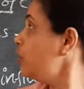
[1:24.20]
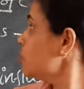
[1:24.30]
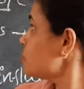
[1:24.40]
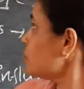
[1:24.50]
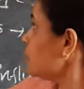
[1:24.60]

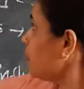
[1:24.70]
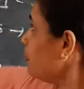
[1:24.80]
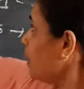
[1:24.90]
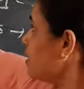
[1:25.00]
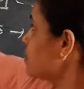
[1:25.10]
So that
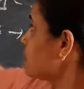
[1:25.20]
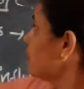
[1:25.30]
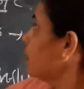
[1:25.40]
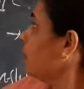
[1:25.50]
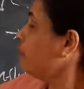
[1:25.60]
means
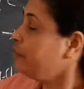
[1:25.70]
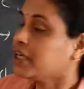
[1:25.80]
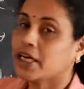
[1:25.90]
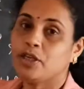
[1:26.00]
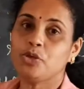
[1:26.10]
we
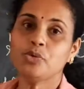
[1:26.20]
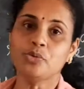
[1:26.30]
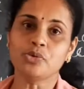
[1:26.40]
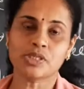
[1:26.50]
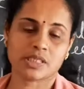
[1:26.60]
can
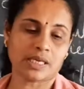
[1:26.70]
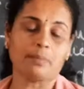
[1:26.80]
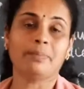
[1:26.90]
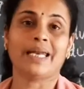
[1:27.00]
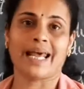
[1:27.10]
use
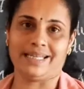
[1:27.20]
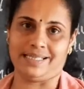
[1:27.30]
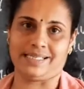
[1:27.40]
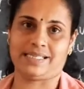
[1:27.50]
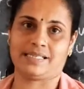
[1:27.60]
some
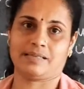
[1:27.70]
lens.